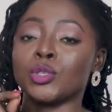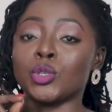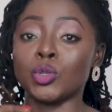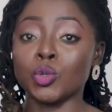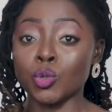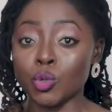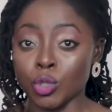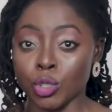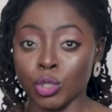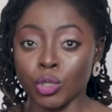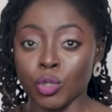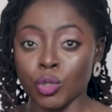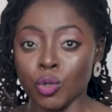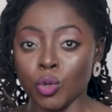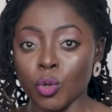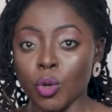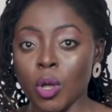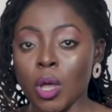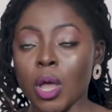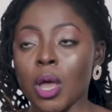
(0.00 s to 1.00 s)
suit
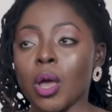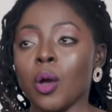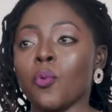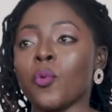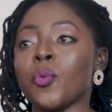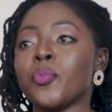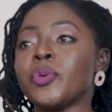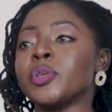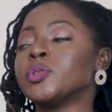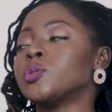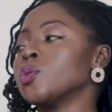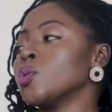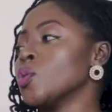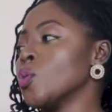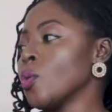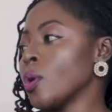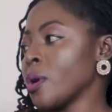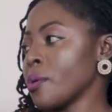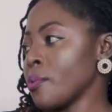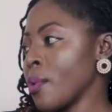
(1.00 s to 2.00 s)
you would be to
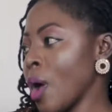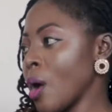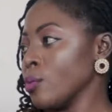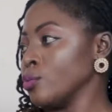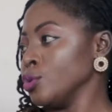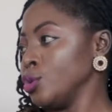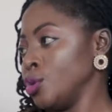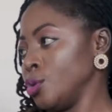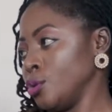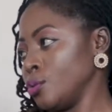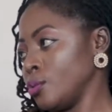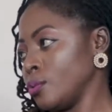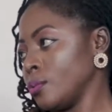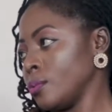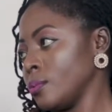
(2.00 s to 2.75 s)
look around you.